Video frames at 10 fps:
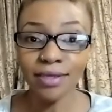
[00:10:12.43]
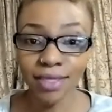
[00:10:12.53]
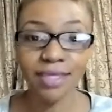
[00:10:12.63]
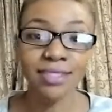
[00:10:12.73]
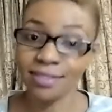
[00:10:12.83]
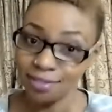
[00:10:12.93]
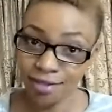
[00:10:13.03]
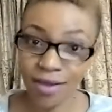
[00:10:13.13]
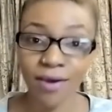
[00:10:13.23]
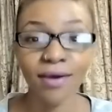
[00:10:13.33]
yes,
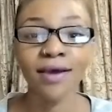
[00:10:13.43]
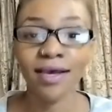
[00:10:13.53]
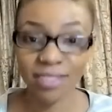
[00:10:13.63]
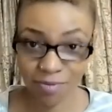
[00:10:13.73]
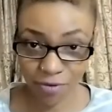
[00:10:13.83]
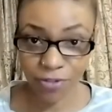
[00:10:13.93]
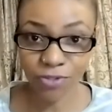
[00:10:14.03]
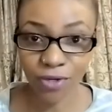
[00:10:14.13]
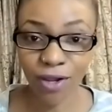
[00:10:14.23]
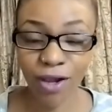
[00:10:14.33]
a
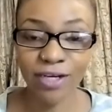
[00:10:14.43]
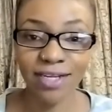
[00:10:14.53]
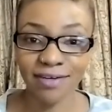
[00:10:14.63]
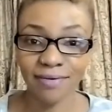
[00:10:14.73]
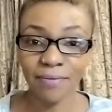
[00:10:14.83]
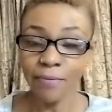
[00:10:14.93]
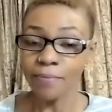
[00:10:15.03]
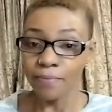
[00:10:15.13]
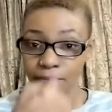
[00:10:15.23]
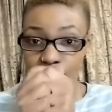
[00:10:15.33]
spiritual guardian,
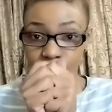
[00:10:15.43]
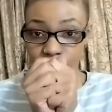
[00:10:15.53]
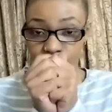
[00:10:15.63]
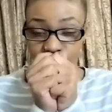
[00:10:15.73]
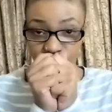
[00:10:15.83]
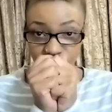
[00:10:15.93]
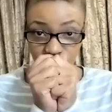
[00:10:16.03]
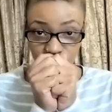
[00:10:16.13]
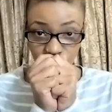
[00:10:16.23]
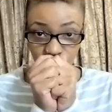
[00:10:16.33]

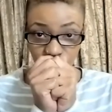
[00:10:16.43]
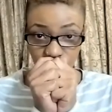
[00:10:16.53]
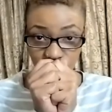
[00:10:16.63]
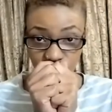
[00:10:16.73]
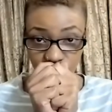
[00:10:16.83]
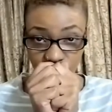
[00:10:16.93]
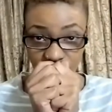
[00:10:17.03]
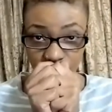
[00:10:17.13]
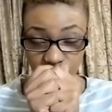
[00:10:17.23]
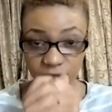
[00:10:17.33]

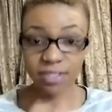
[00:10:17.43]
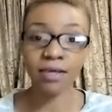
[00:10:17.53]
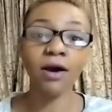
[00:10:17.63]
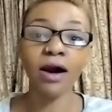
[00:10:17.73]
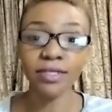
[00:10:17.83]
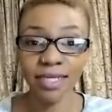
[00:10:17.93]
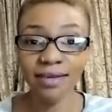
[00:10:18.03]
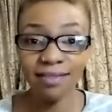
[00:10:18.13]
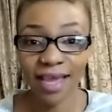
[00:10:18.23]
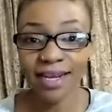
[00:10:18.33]
Makosi,
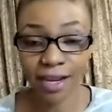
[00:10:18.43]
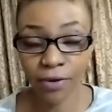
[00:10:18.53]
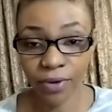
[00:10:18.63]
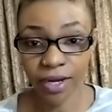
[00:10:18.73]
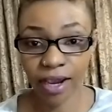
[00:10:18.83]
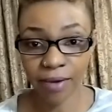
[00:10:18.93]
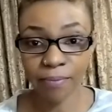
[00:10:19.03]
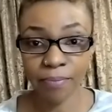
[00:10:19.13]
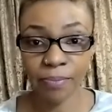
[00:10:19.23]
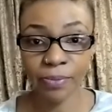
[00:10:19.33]
guarding that area.
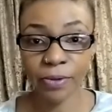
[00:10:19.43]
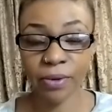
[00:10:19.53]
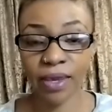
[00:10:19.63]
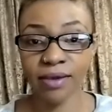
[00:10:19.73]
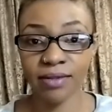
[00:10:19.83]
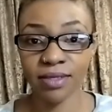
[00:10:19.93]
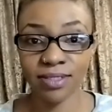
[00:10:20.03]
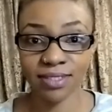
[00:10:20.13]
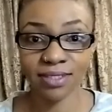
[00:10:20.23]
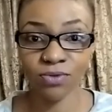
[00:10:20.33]
Okay, this
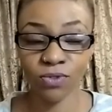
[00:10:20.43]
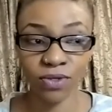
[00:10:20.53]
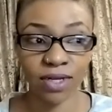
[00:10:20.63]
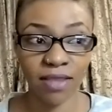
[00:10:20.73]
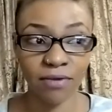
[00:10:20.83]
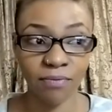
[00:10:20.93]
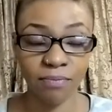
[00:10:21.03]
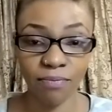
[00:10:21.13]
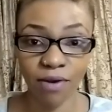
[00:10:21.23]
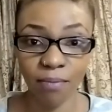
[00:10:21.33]
is also another
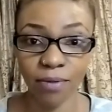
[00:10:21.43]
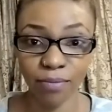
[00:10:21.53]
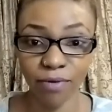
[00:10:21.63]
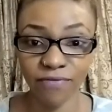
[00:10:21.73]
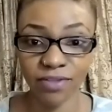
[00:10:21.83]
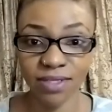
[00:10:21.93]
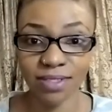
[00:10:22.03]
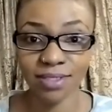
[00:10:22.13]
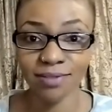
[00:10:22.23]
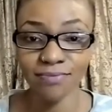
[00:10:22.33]
problem of
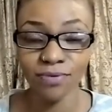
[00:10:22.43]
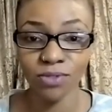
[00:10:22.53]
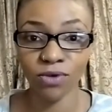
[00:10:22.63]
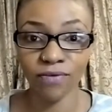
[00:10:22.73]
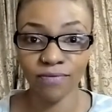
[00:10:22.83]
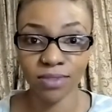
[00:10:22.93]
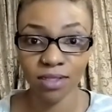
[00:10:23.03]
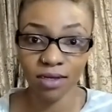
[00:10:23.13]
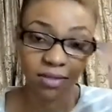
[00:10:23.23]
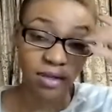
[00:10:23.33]
these reserves
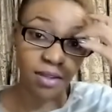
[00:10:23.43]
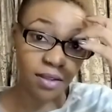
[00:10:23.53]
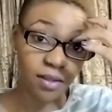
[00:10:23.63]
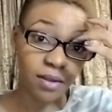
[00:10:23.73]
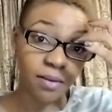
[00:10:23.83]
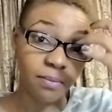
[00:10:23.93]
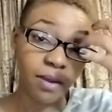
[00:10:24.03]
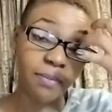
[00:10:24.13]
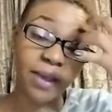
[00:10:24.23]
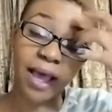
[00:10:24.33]
that
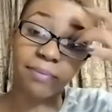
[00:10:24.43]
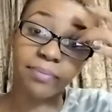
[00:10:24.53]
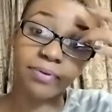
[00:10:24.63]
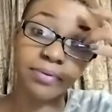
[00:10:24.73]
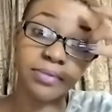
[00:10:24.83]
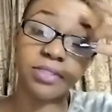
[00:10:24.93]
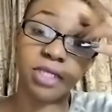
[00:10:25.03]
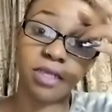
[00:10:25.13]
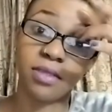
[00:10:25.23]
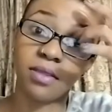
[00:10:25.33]
pop up,
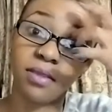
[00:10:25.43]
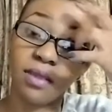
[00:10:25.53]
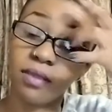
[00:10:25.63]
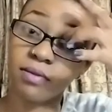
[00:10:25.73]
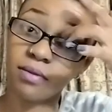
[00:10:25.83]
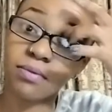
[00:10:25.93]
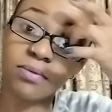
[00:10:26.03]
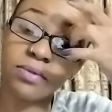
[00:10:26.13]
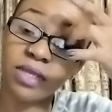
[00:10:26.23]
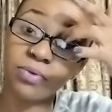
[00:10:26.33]
J,
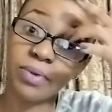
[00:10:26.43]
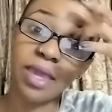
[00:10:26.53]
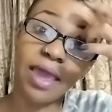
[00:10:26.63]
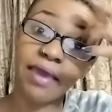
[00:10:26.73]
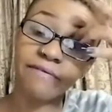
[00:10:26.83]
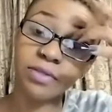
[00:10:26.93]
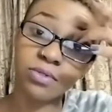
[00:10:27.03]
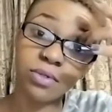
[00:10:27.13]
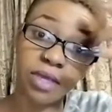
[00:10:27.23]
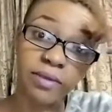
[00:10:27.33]
or that we have
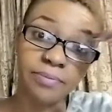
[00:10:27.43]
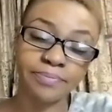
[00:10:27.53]
today.